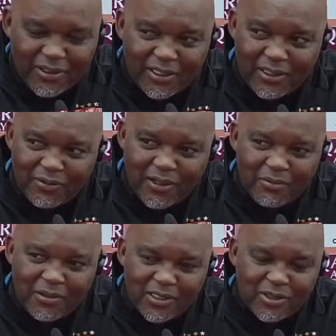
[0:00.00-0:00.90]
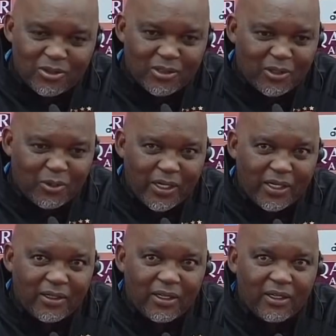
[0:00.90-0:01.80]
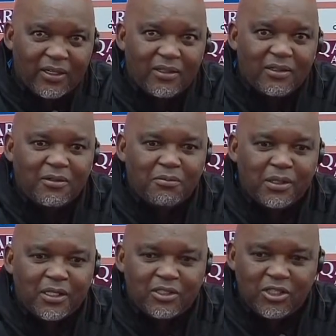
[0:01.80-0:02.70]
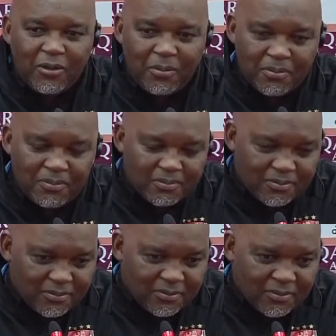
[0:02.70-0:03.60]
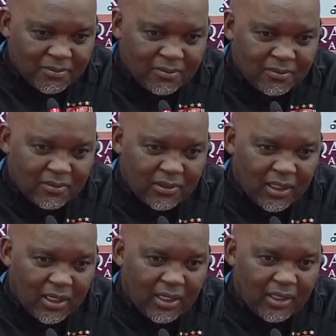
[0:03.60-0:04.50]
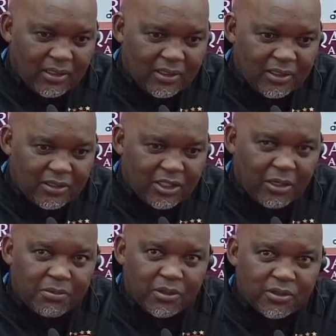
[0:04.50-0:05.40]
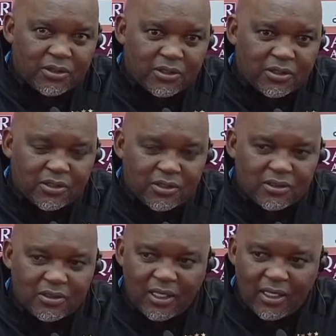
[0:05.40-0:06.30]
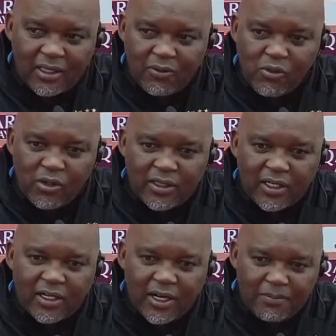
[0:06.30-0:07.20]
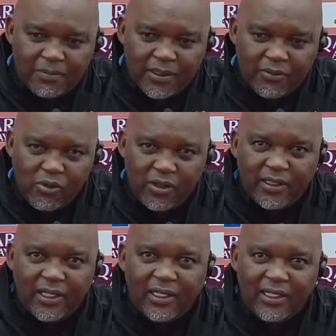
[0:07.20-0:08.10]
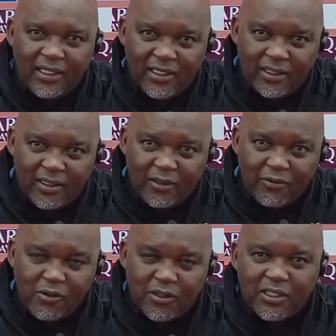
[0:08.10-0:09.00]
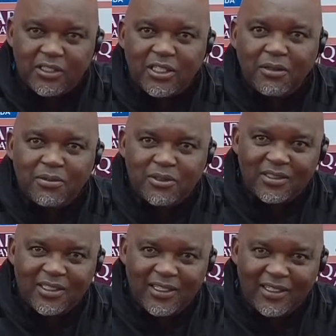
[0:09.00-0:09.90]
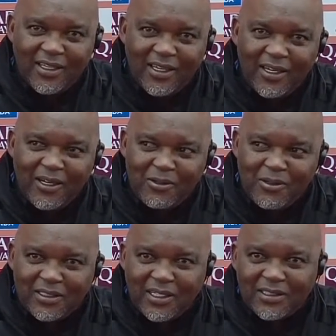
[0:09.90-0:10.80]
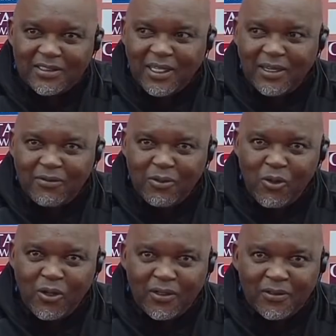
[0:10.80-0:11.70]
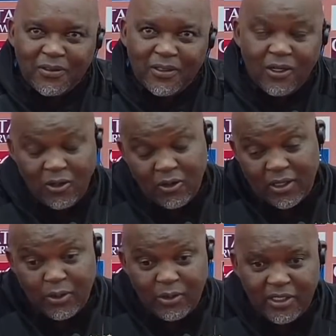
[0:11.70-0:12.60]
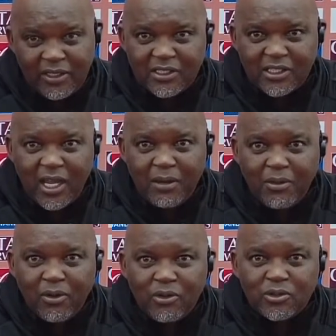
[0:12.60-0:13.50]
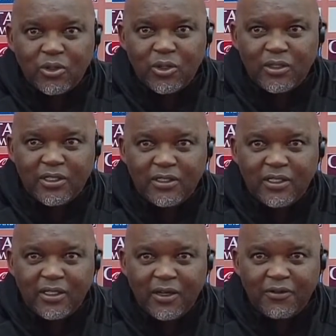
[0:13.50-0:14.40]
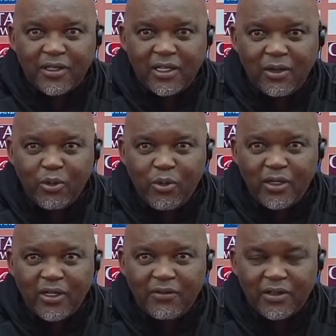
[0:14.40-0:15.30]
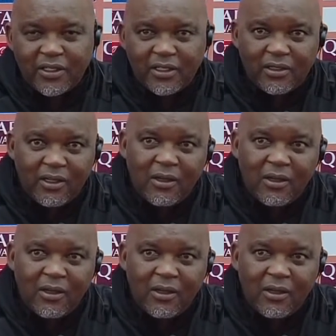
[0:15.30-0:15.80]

Very difficult match to can win. big team. Uh, the champions they've won the cup, they've won the league, they've won the Champions League. What else they haven't won? Okay, we did the same also in, in Africa, we won everything